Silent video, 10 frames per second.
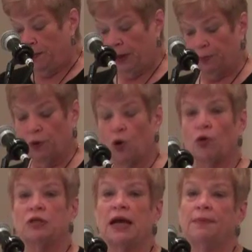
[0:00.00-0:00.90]
But
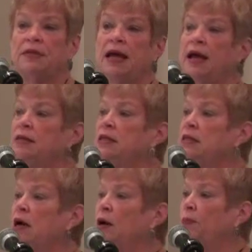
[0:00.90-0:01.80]
prototype
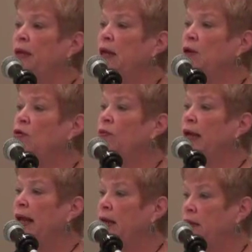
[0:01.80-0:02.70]
tasks are being
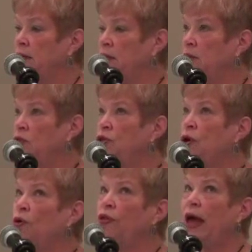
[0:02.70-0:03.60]
created
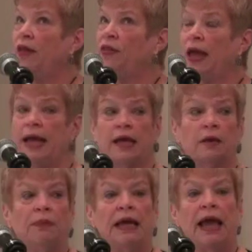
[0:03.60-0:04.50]
so that they
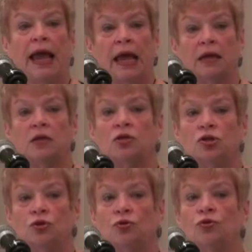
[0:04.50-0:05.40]
can be handed
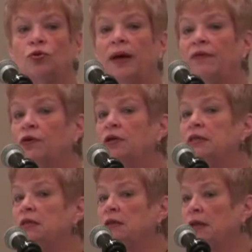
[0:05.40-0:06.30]
to whomever
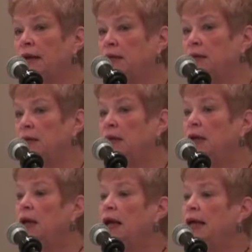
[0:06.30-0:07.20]
is selected
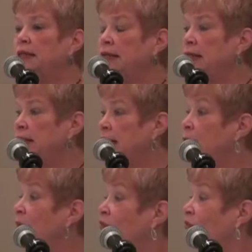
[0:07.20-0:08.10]
as the
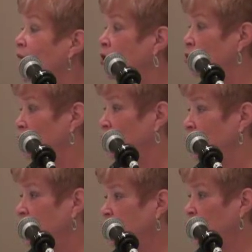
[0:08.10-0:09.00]
assessment vendor
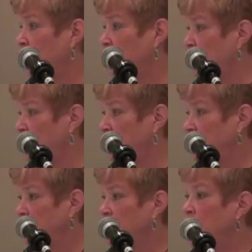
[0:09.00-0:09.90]
for this project.
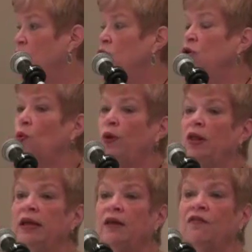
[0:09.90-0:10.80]
So
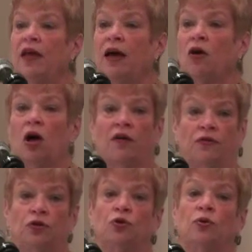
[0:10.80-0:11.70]
we'll give that
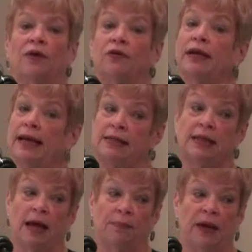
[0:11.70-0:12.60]
off to whoever gets
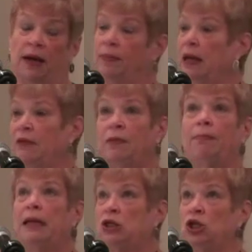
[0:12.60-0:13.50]
that bid. I'm not
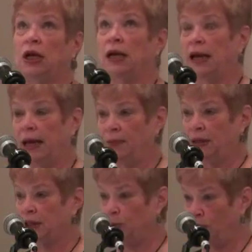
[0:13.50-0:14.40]
even mentioning a name at
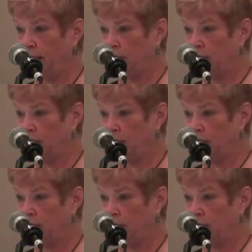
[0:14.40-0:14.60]
this point.